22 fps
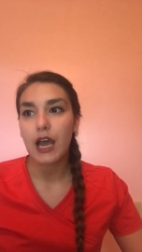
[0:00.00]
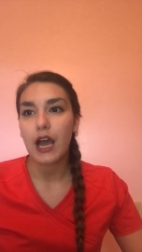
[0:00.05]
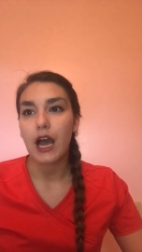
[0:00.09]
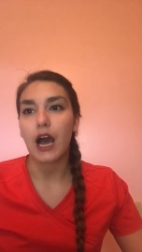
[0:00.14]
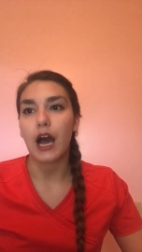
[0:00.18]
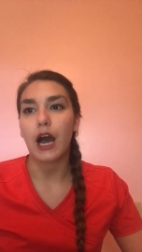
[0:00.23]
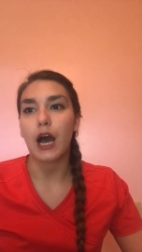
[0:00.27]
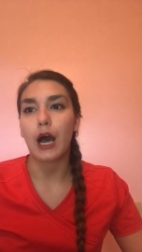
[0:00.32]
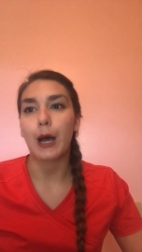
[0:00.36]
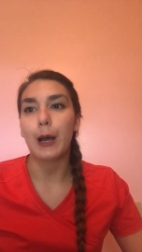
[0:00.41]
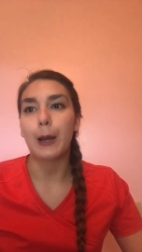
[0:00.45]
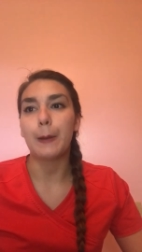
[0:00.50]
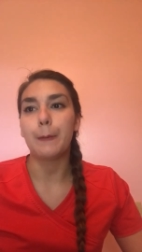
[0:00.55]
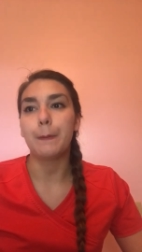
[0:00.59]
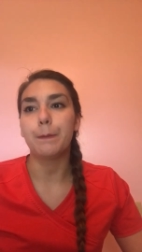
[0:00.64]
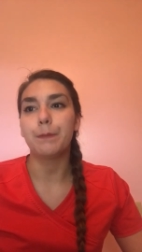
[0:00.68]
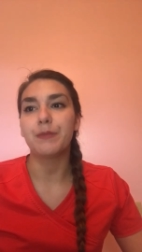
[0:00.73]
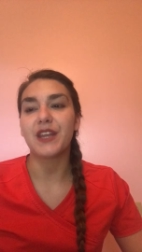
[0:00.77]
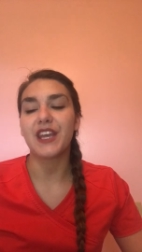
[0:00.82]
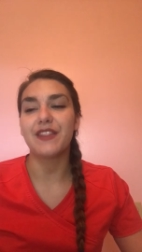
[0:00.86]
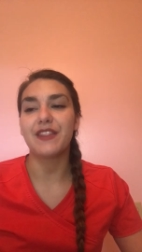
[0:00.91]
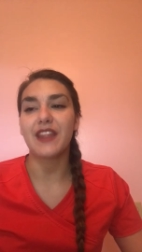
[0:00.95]

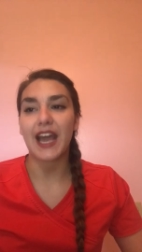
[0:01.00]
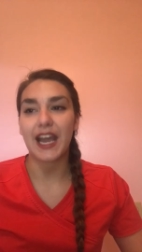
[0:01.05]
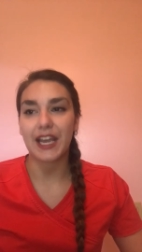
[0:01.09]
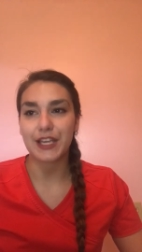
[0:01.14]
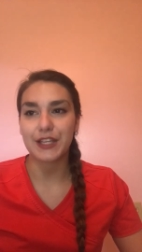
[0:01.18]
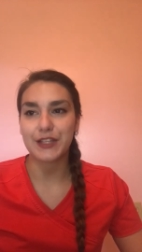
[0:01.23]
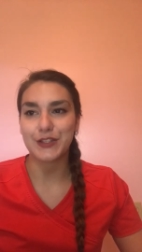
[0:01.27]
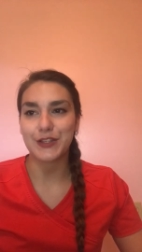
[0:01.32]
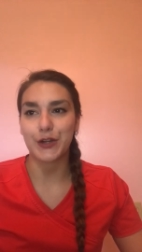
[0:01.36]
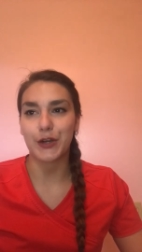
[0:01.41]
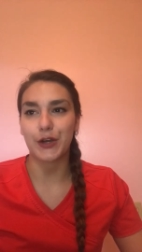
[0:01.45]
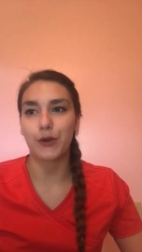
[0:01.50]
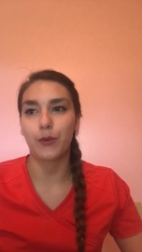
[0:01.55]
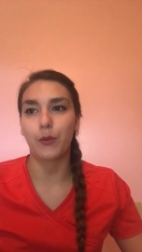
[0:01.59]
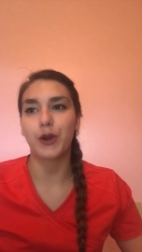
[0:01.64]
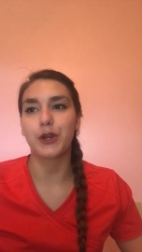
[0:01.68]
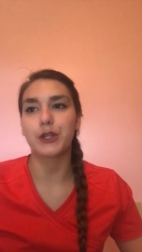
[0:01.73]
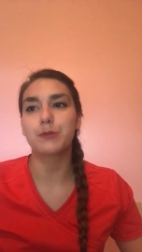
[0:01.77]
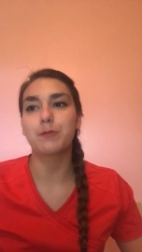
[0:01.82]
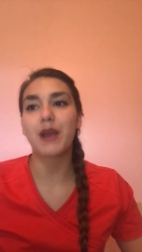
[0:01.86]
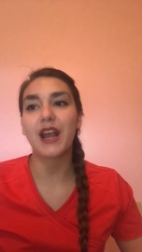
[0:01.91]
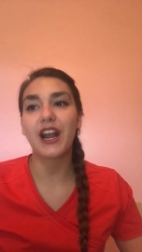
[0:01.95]
And that concern,
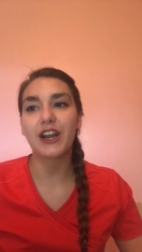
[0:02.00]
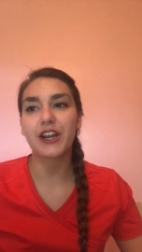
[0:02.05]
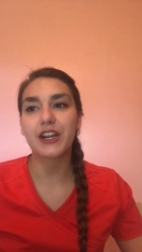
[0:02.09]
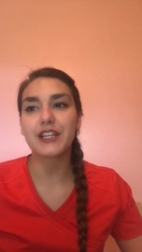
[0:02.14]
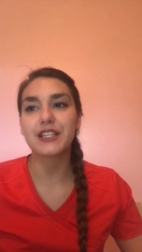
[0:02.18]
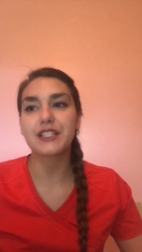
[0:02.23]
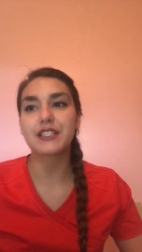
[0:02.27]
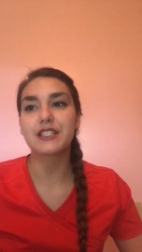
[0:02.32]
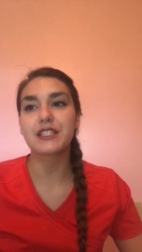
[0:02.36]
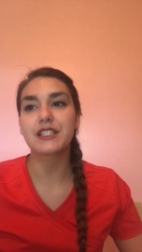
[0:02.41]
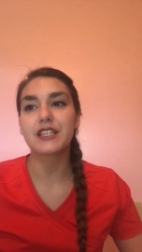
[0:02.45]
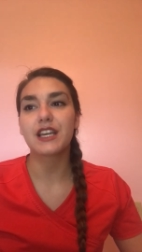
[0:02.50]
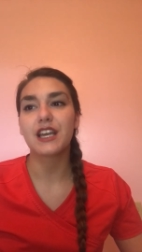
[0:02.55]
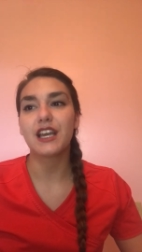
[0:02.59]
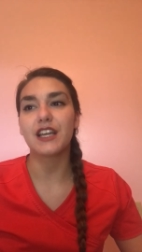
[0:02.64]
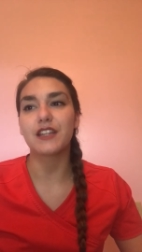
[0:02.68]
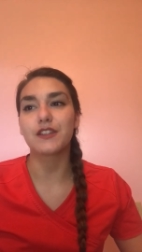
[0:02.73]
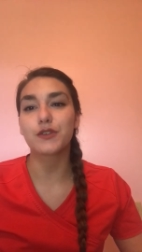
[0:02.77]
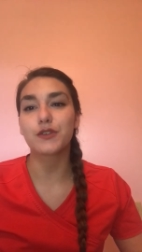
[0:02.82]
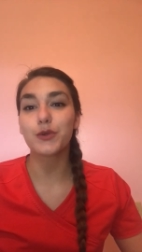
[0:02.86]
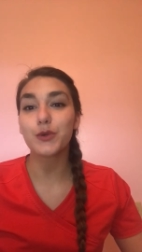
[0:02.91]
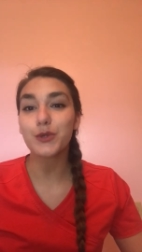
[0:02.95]
whereas parents
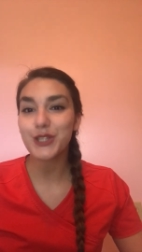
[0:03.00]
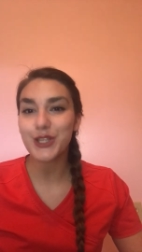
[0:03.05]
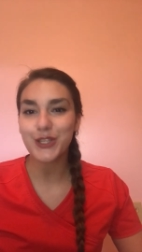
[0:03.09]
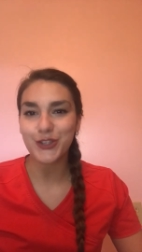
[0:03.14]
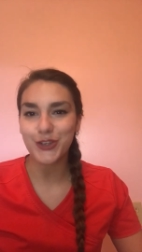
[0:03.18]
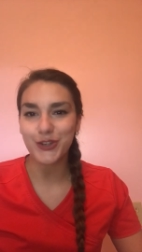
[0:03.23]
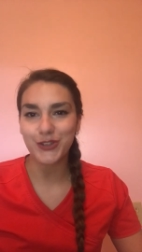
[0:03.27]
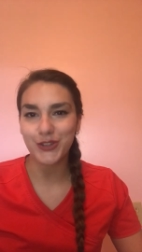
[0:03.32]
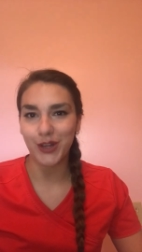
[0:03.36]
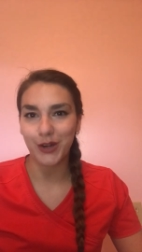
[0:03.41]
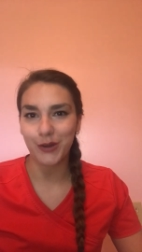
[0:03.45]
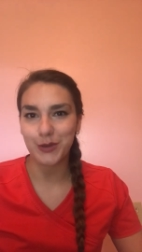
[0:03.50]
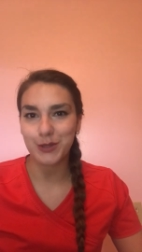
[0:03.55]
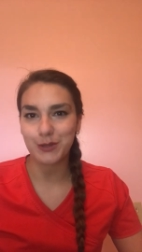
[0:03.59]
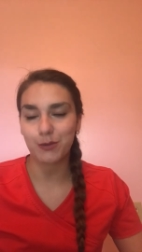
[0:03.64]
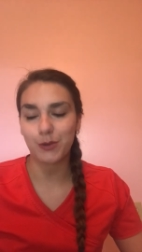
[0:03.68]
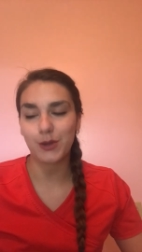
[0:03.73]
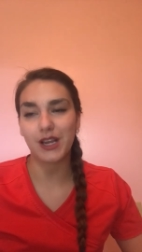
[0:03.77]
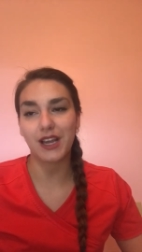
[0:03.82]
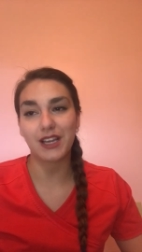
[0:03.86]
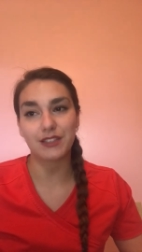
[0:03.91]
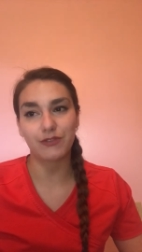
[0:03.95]
and school teachers thought it was
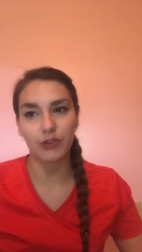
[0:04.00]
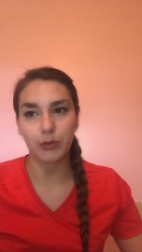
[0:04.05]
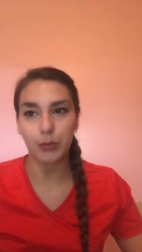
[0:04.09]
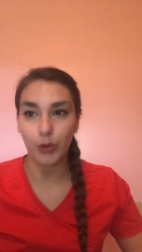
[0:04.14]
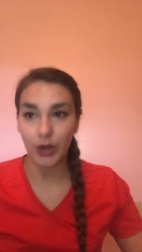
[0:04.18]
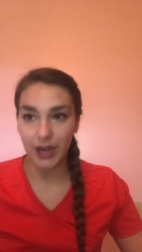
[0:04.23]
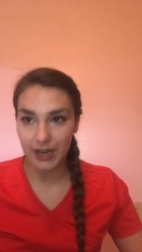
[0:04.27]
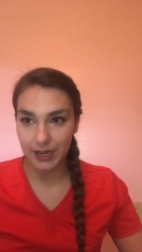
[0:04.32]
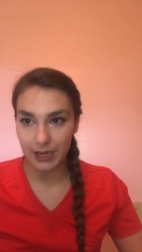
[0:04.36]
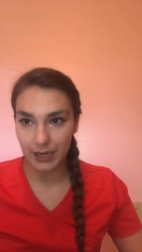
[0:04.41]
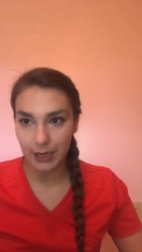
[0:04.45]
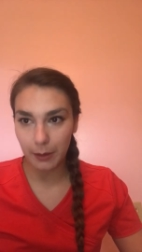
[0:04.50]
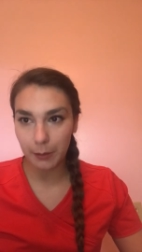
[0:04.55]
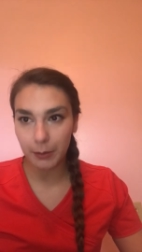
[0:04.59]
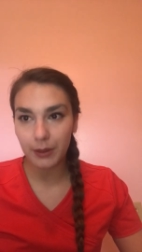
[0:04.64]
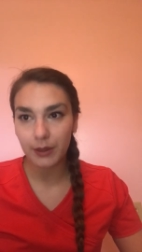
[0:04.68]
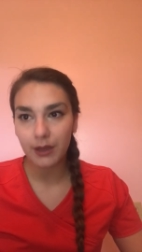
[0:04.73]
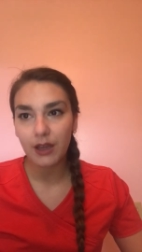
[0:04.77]
because of a breakup.